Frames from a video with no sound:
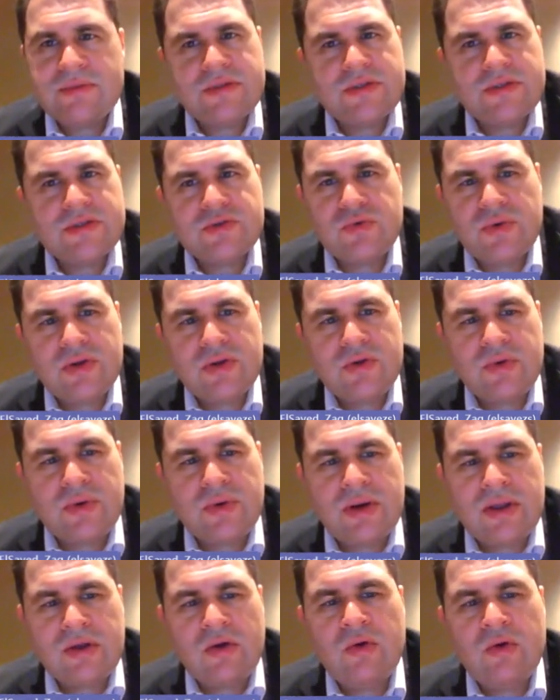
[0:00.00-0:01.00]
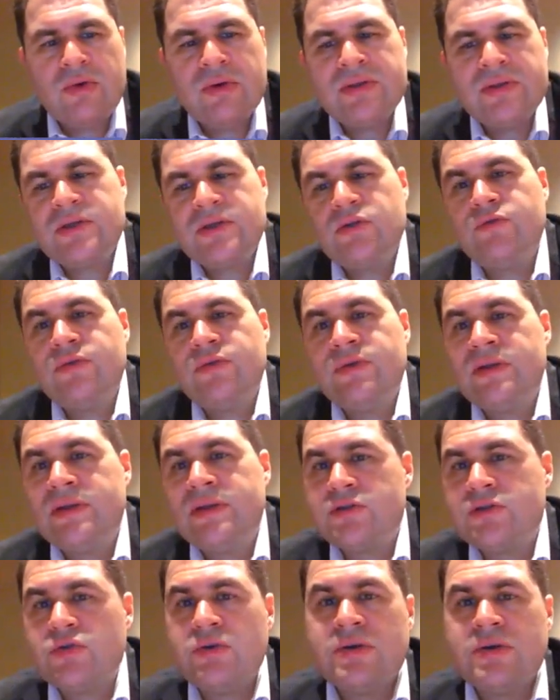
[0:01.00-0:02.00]
This is where you can go instead of
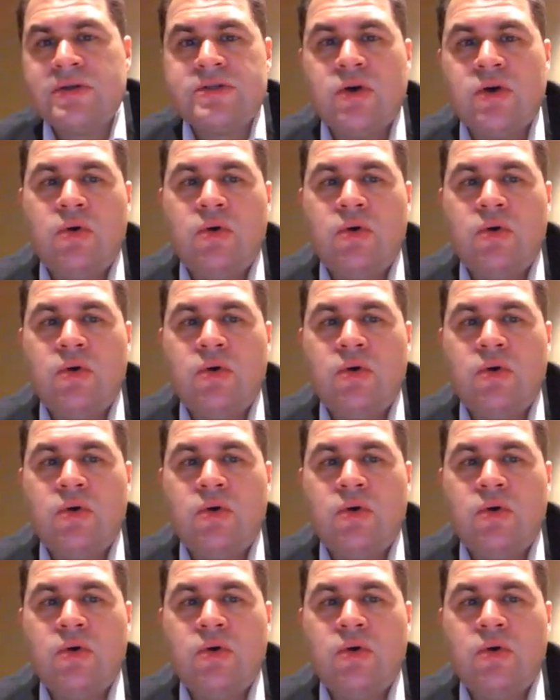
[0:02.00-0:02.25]
installing